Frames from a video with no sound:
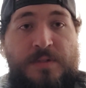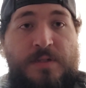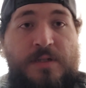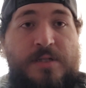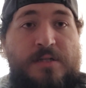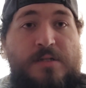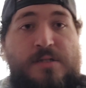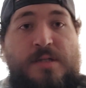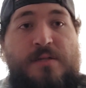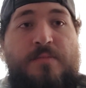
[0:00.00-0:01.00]
let's hit this
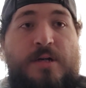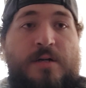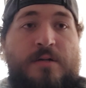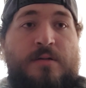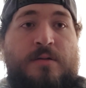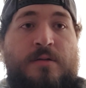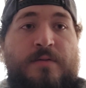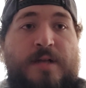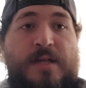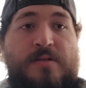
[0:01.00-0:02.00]
thing, bro.
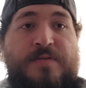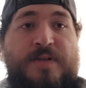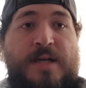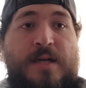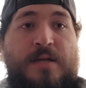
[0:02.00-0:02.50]
Fly Eagles fly.